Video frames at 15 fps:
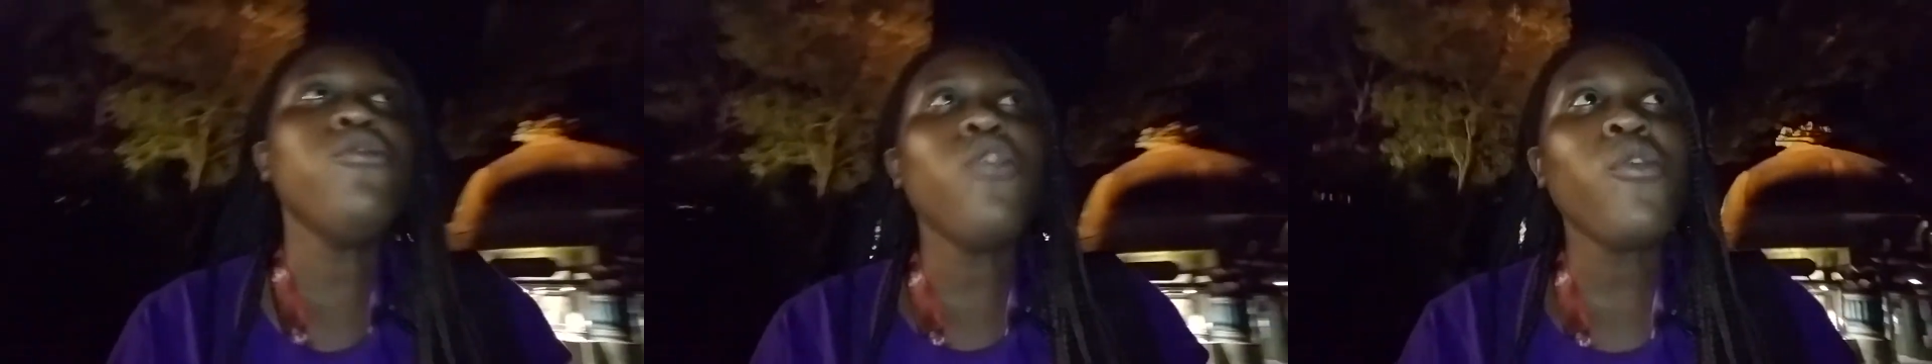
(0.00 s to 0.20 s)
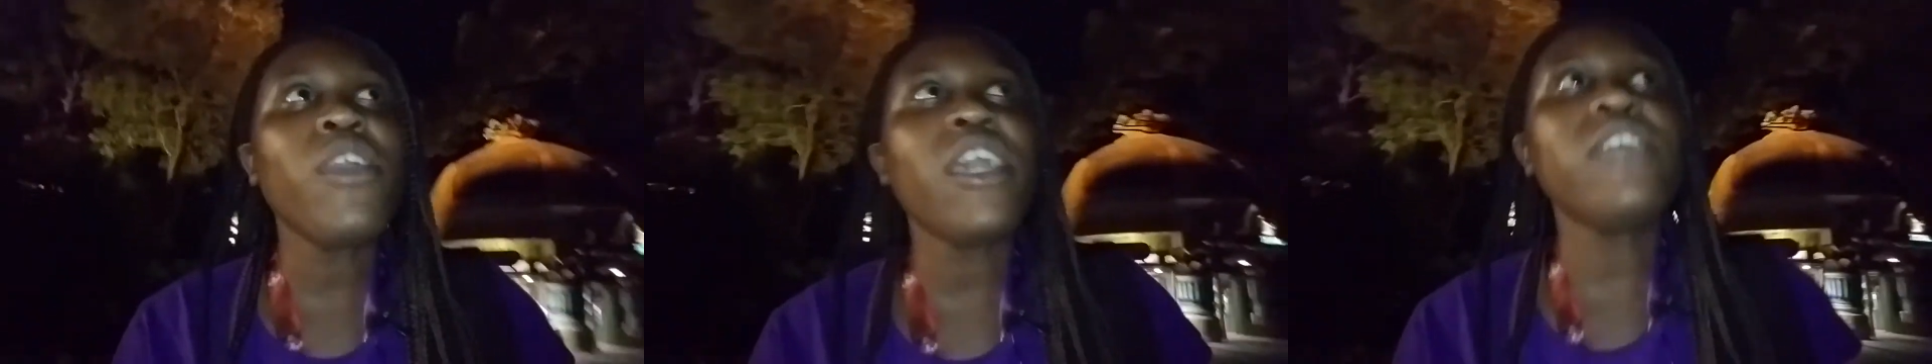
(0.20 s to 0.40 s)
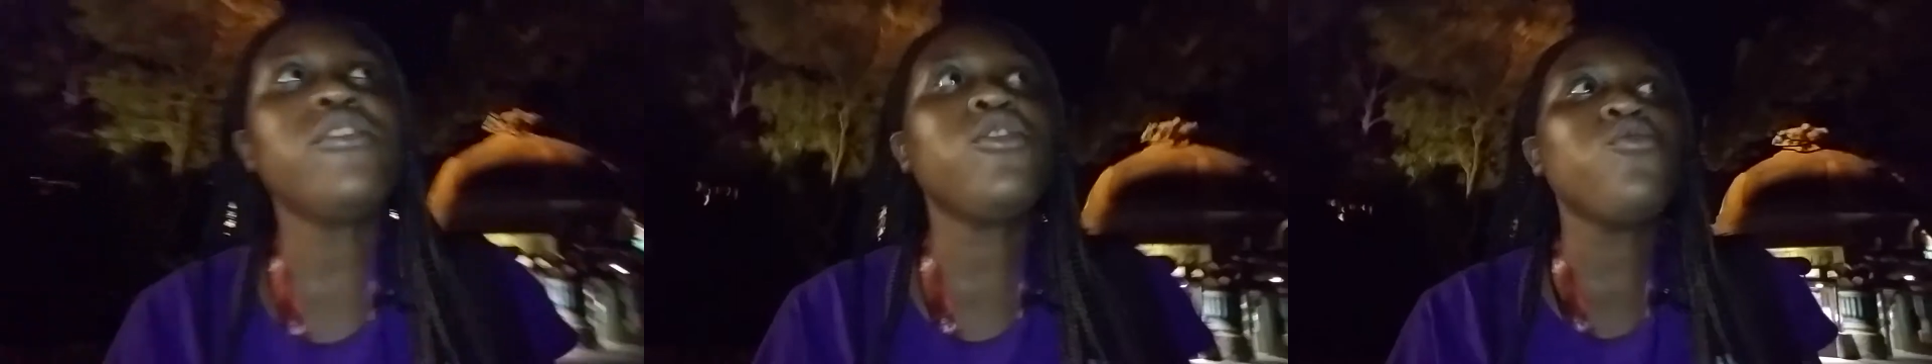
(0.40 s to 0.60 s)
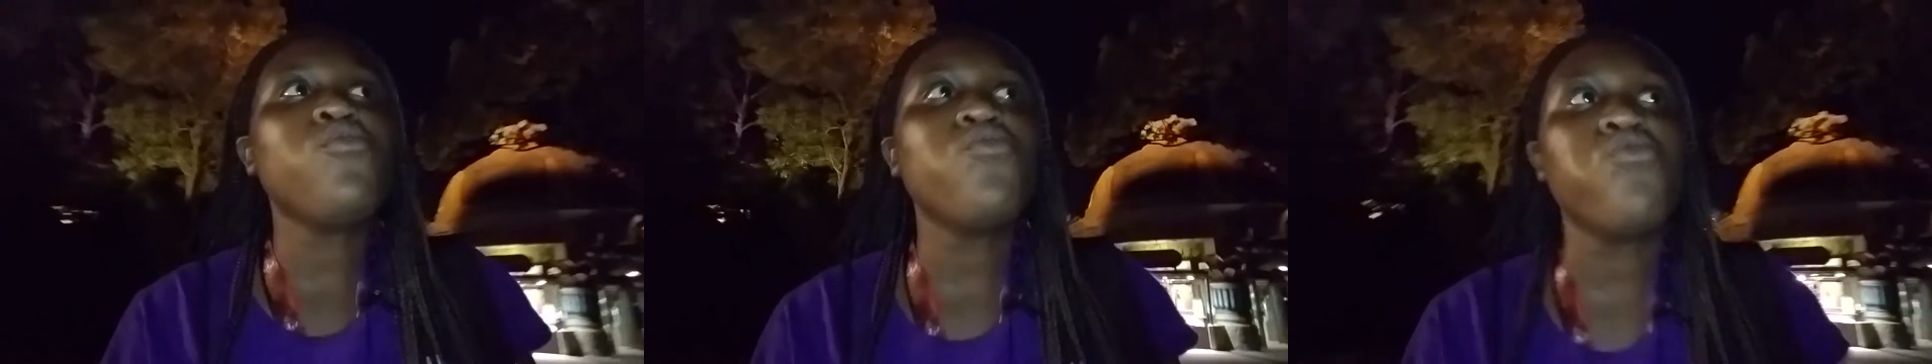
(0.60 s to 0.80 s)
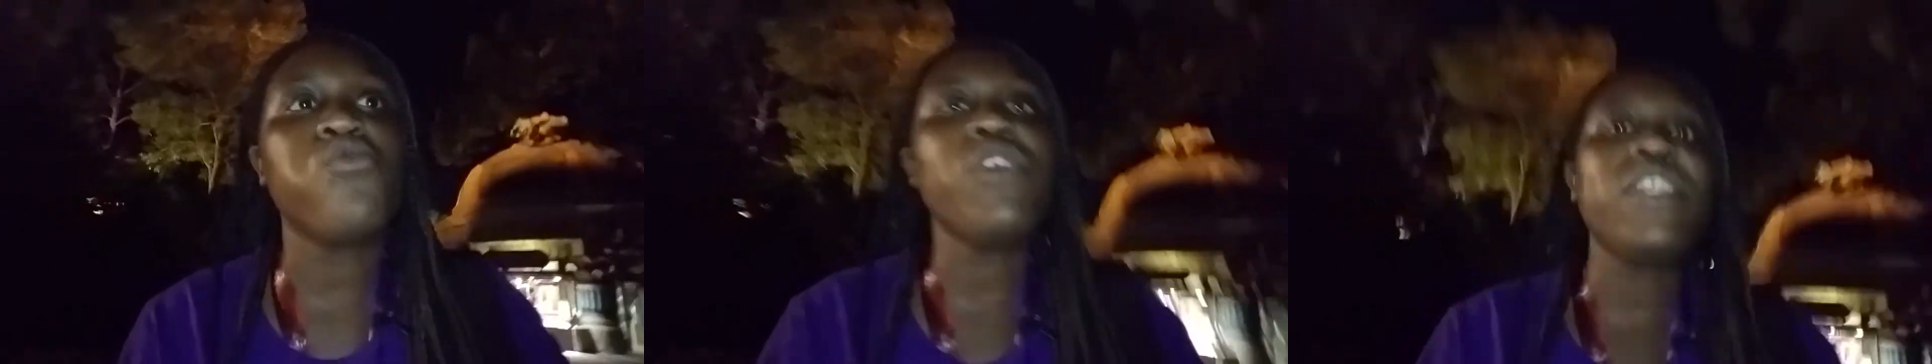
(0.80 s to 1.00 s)
So you don't
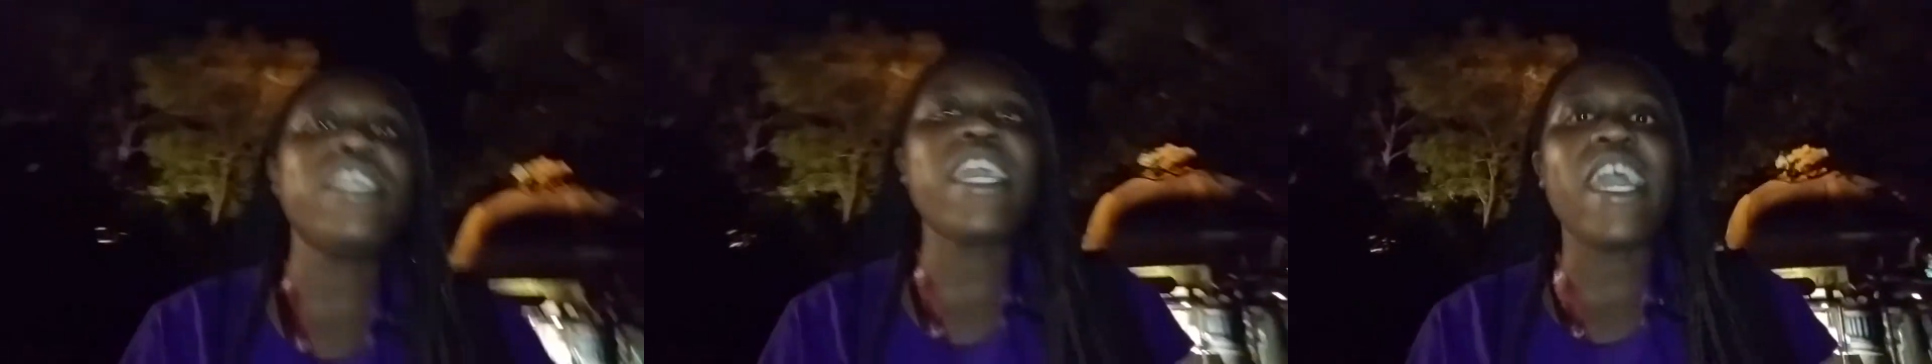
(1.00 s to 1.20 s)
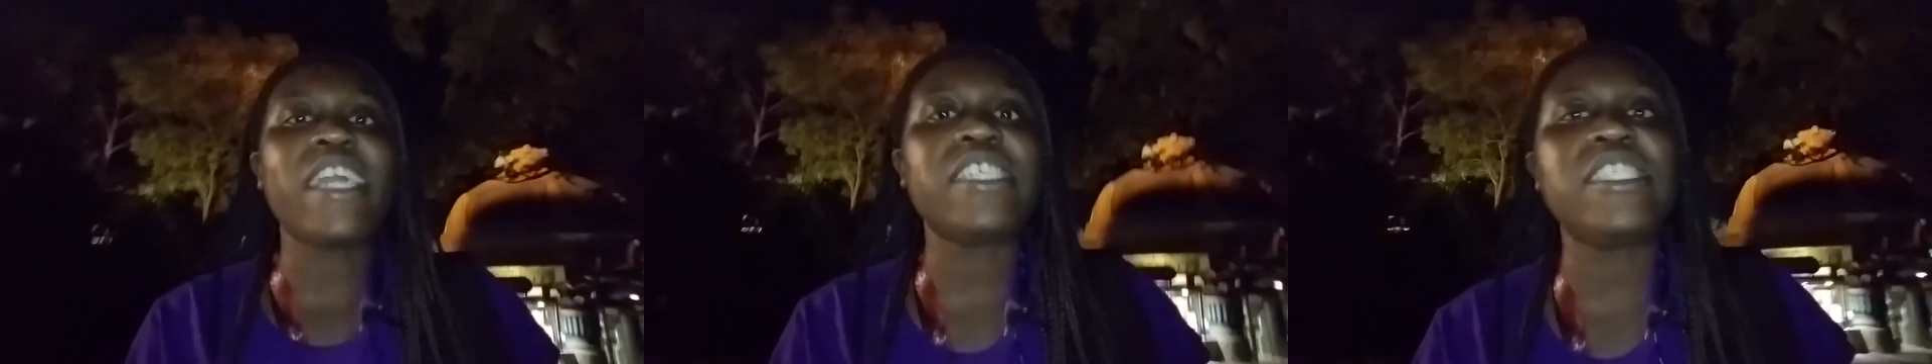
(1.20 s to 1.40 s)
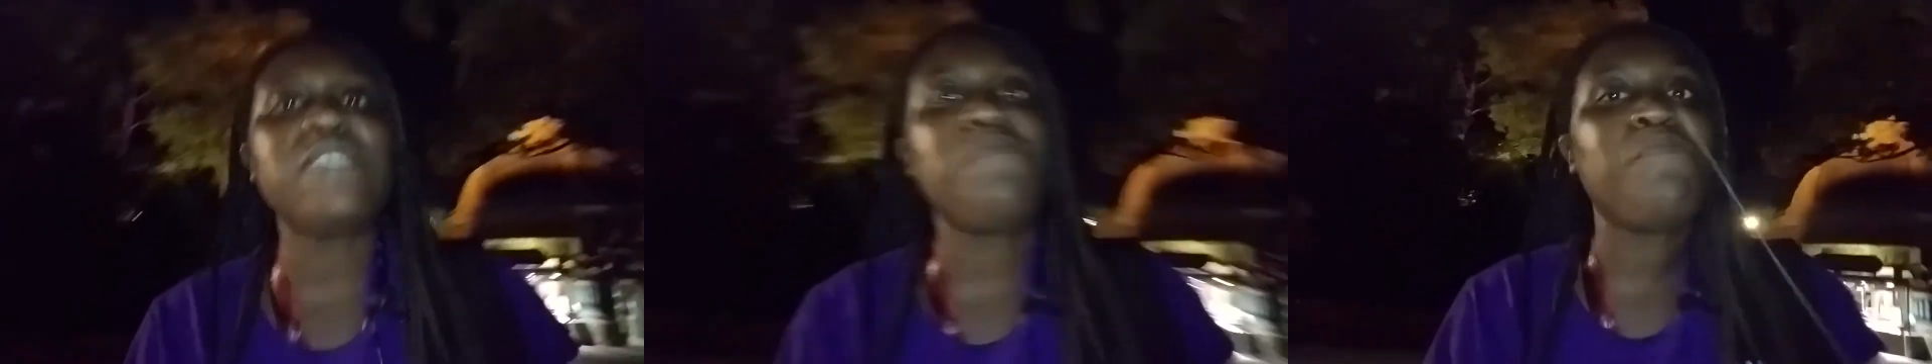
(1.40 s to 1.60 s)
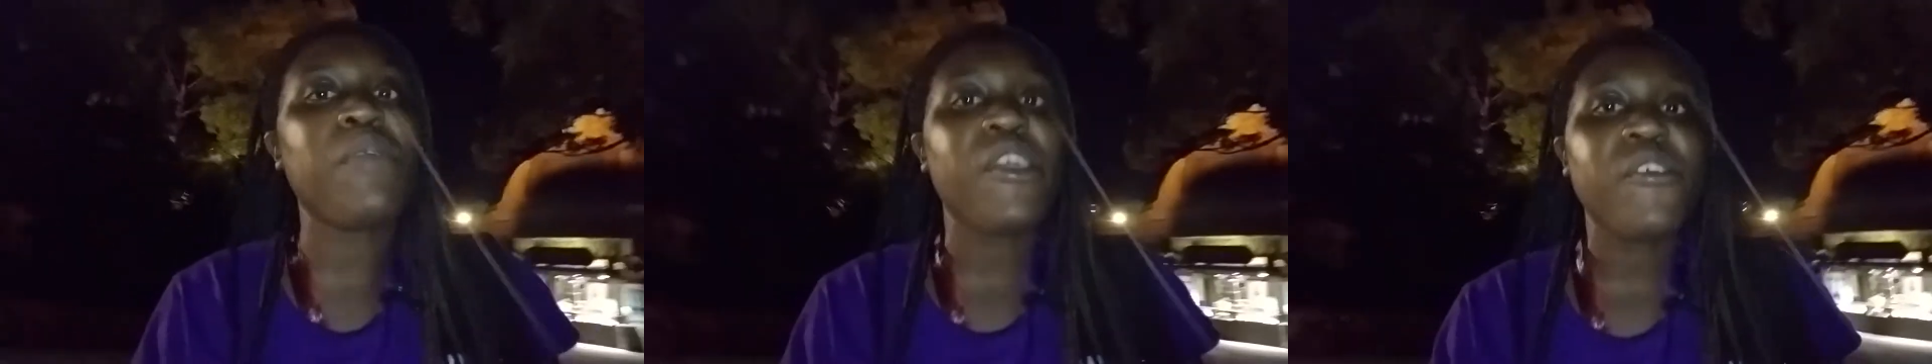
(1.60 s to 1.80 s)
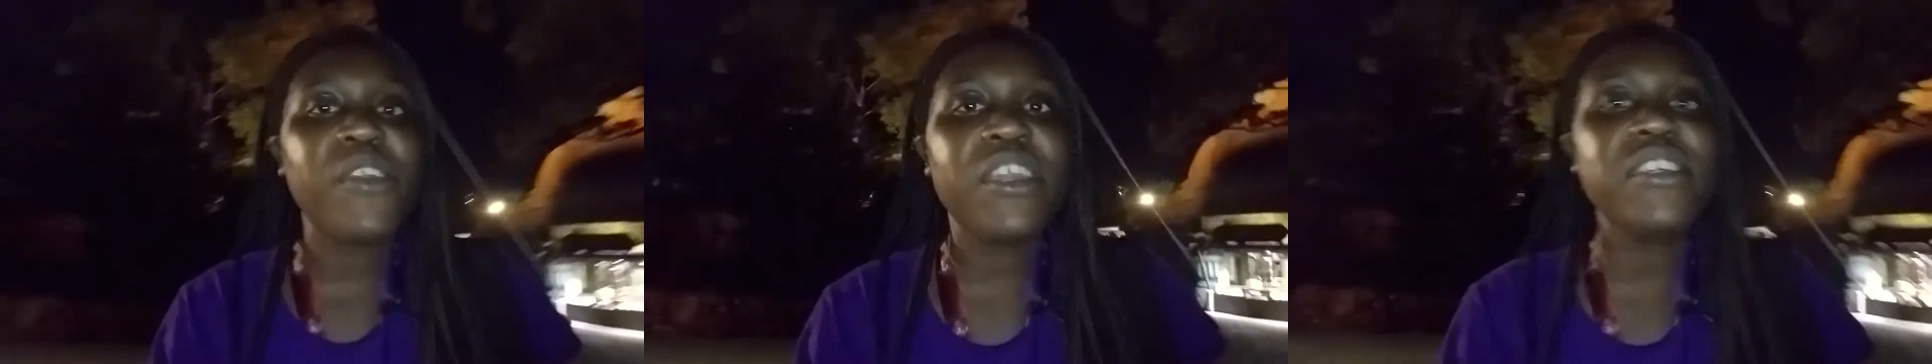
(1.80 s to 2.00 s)
get to really
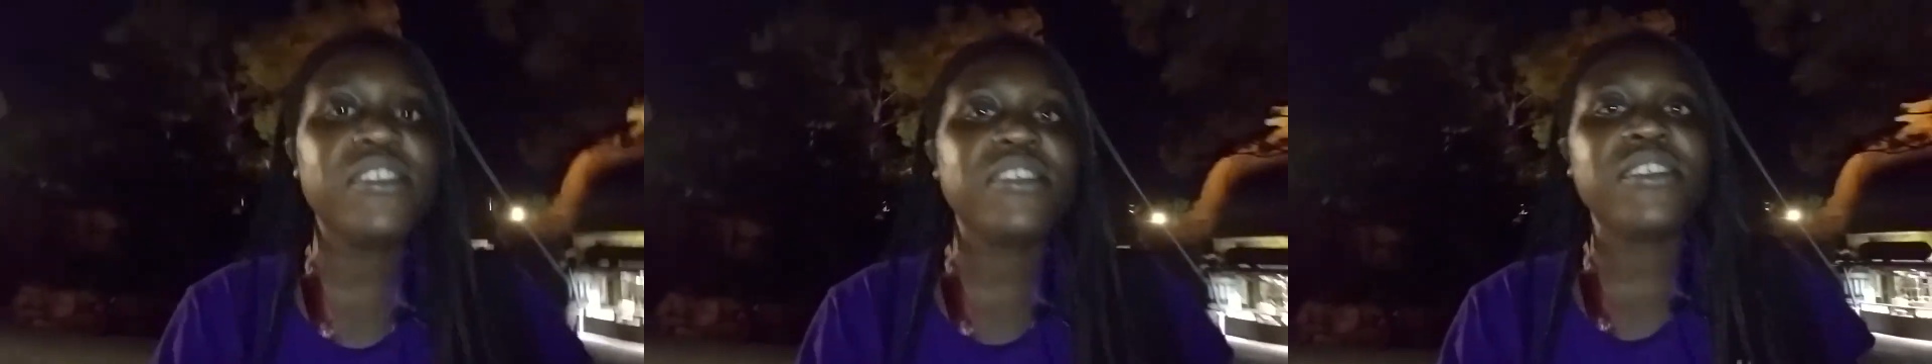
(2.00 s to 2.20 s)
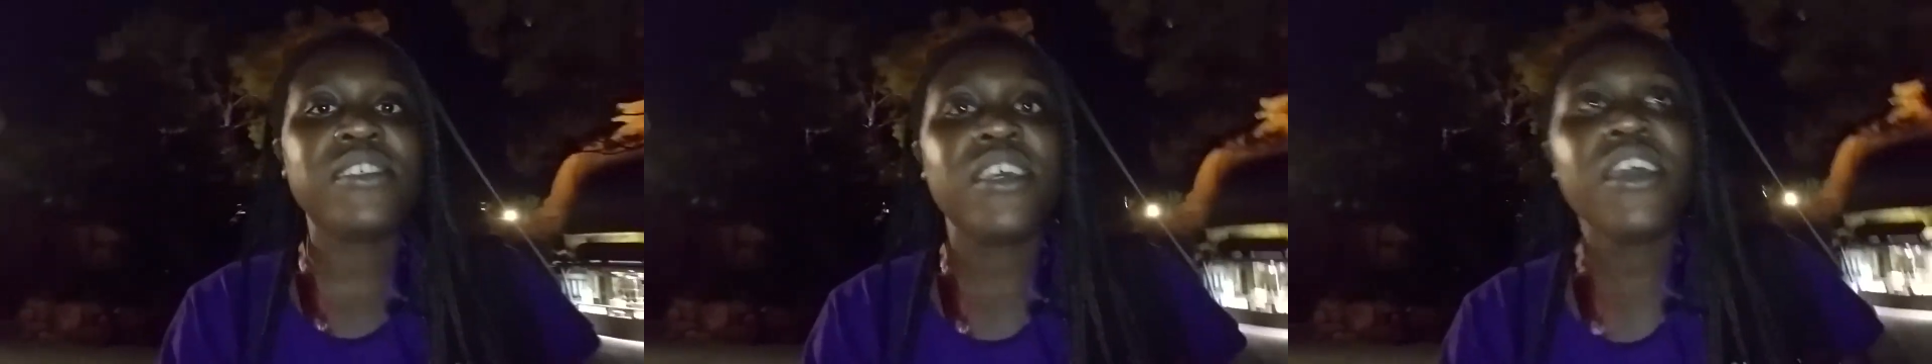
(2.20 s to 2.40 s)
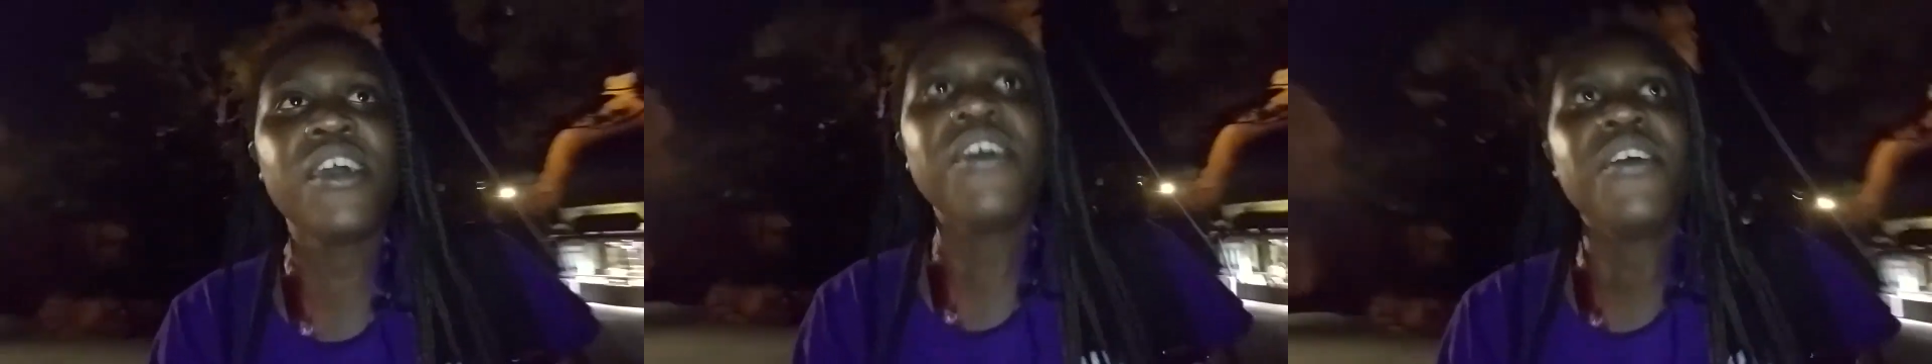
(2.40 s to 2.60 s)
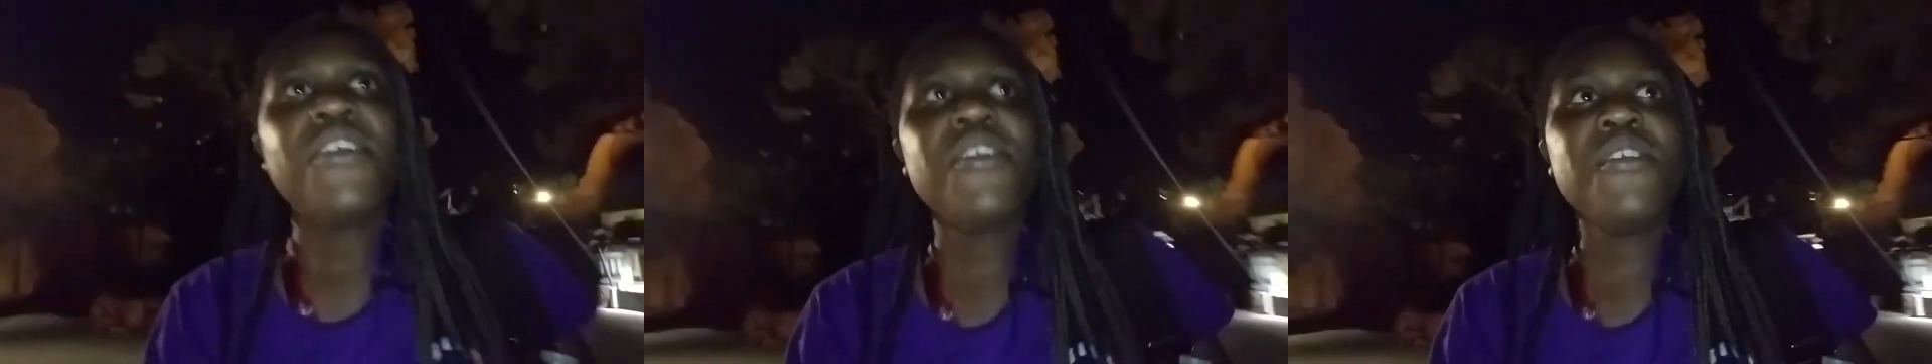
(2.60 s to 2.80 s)
experience,